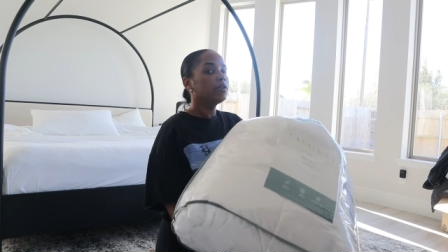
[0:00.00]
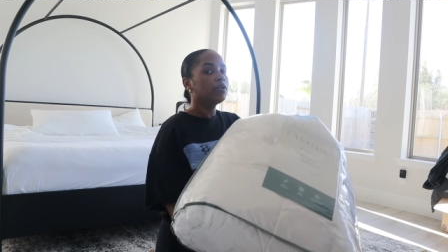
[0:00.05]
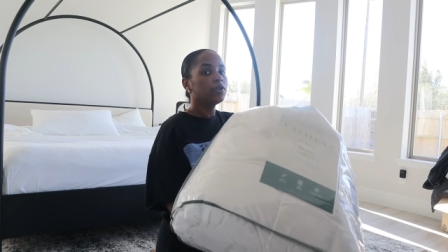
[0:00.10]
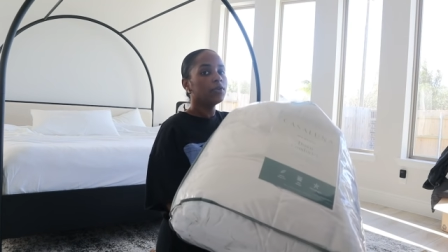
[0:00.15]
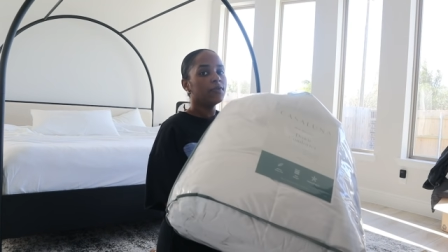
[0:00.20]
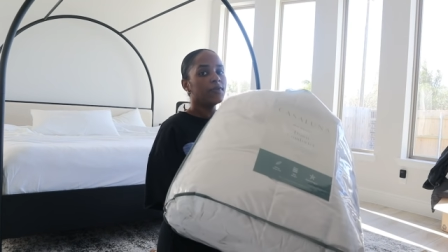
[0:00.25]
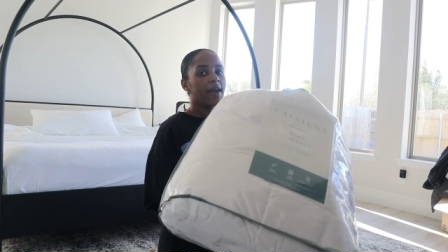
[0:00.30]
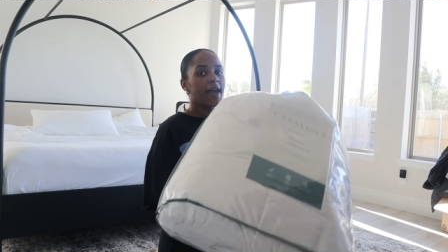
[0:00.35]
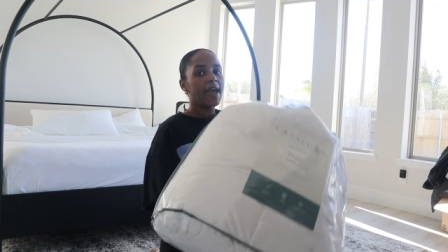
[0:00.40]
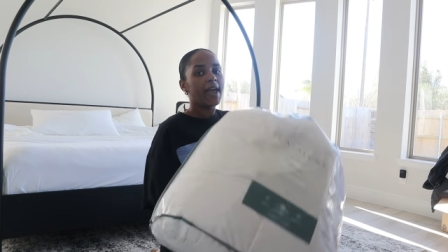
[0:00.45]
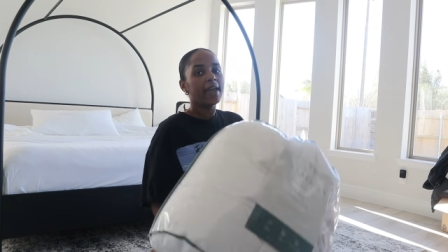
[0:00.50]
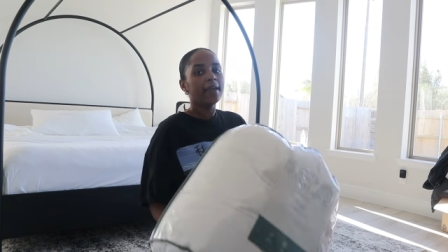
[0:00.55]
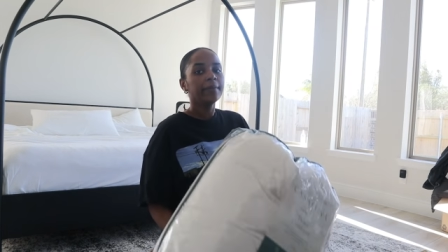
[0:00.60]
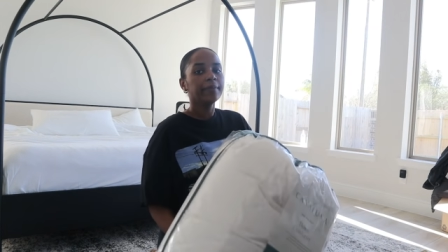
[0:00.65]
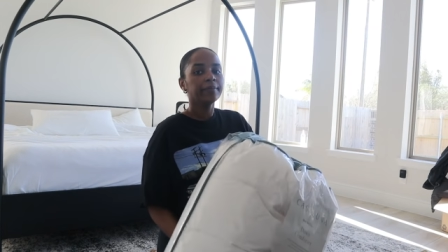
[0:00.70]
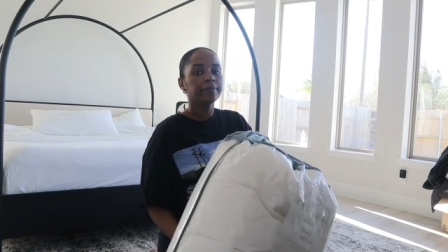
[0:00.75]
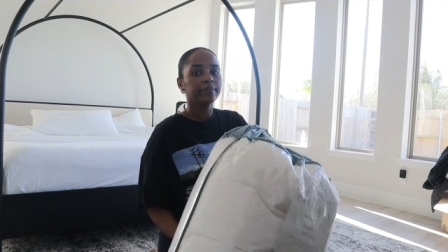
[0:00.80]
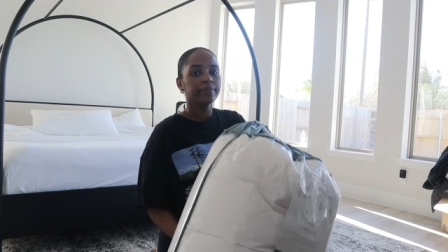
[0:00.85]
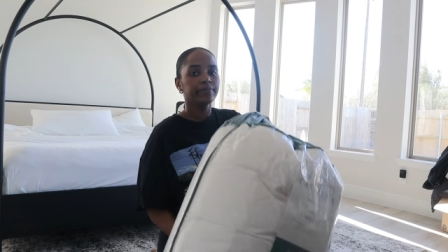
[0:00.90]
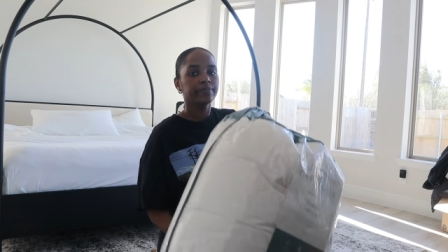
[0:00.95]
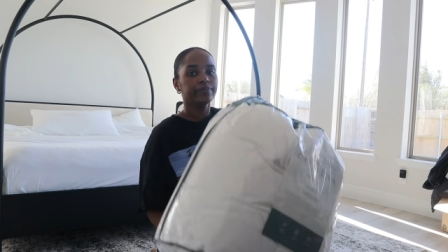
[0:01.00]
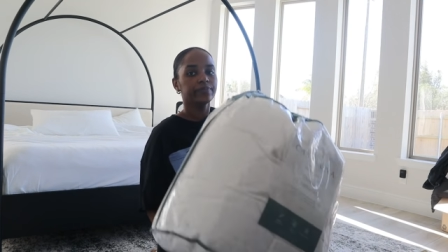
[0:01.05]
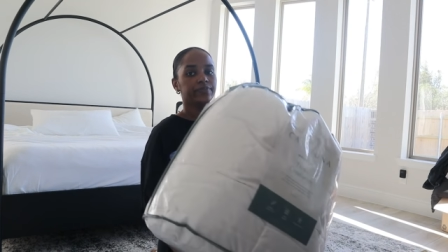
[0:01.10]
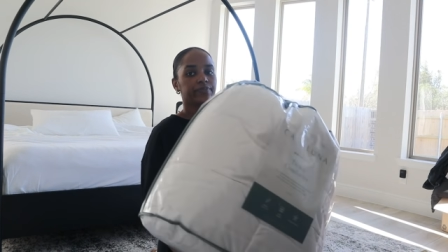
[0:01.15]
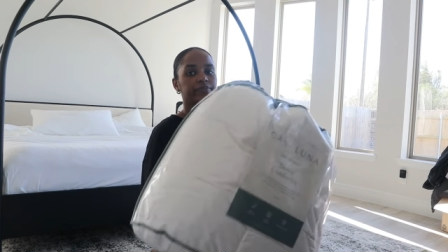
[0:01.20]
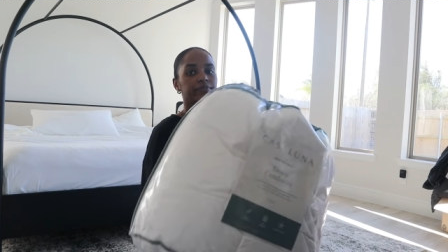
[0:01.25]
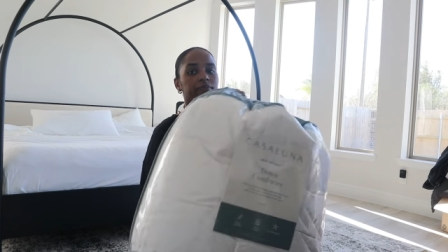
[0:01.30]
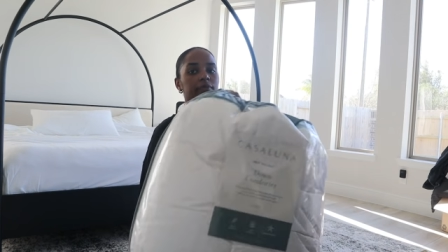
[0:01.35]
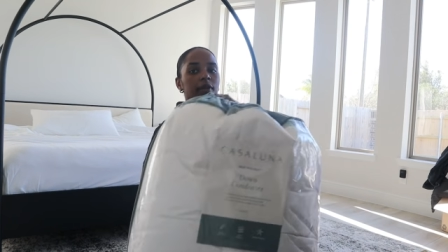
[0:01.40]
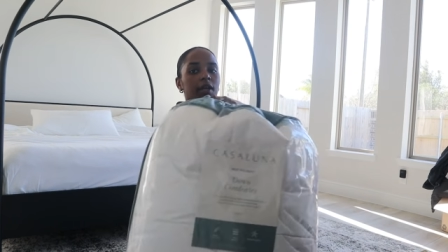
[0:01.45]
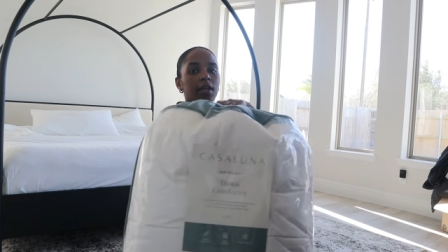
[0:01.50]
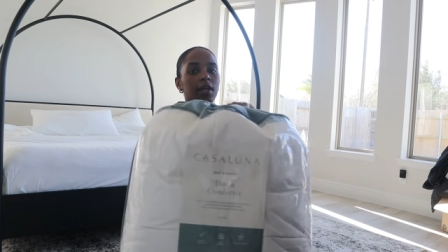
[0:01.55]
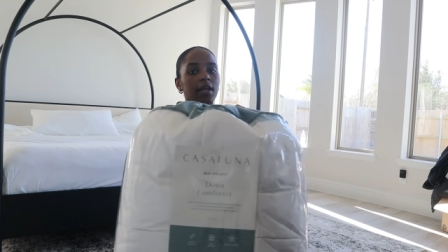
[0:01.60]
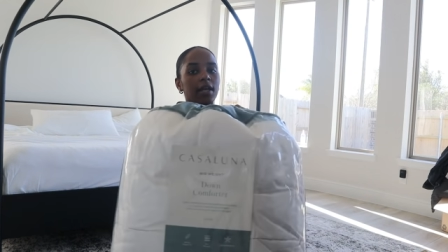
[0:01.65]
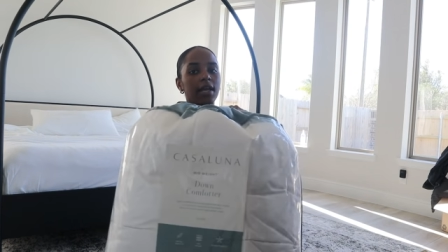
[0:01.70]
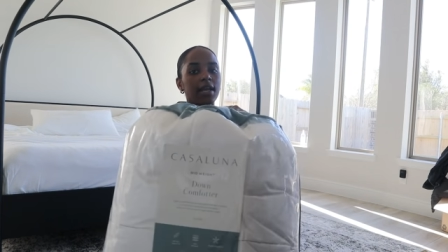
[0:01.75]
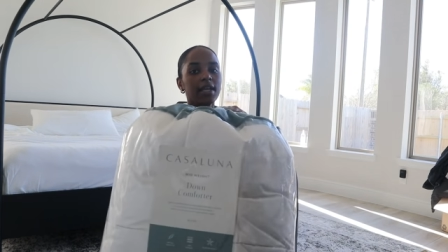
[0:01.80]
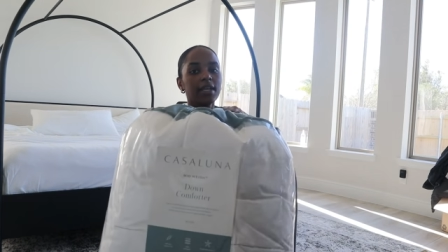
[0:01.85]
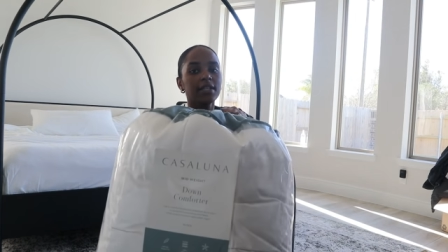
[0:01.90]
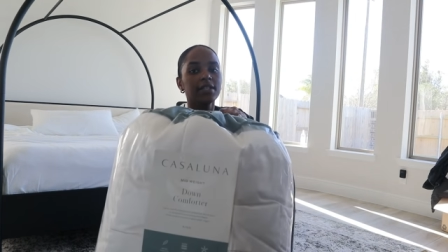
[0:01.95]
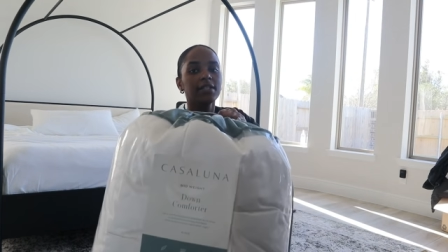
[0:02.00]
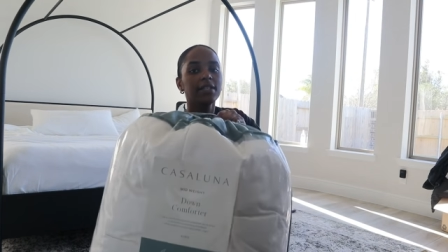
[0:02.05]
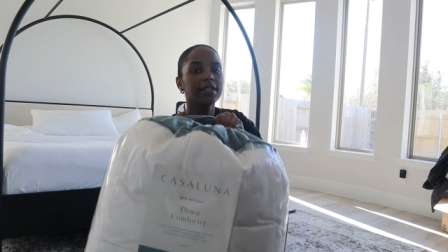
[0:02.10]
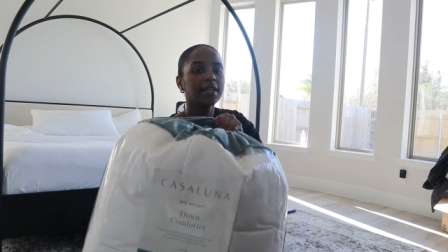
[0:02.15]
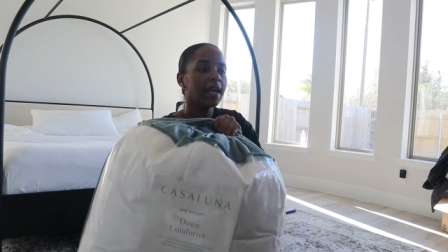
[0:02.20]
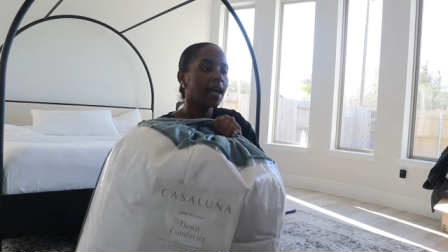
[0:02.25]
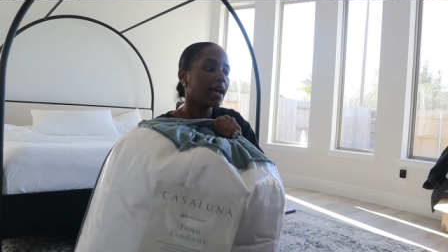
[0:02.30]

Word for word: duvet. It is the